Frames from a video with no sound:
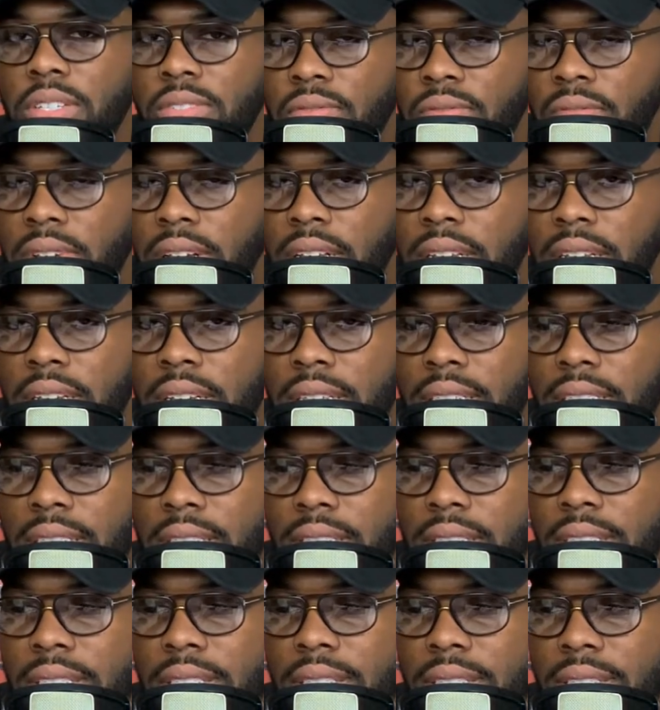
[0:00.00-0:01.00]
feelings,
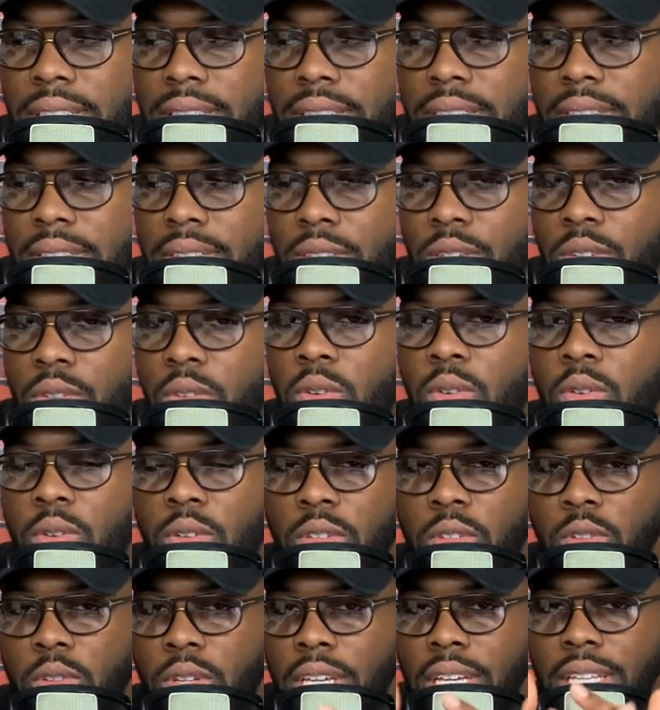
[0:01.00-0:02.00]

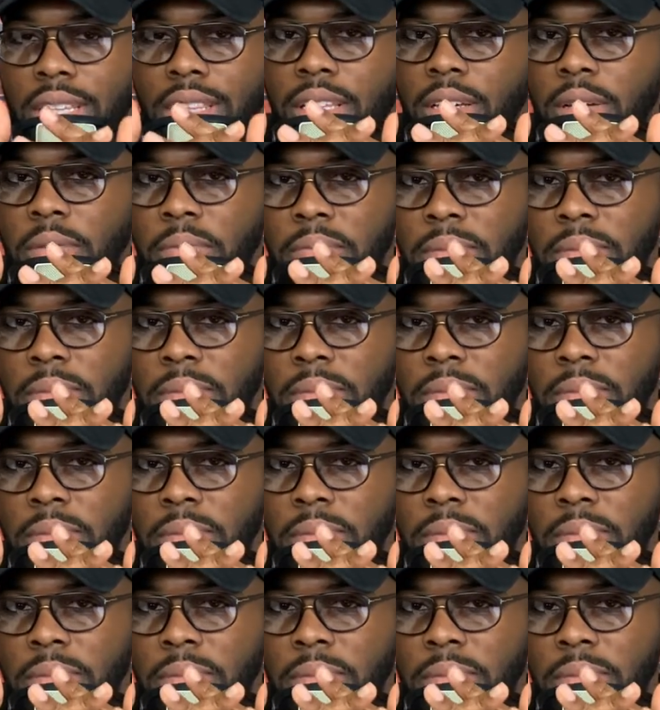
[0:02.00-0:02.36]
you get them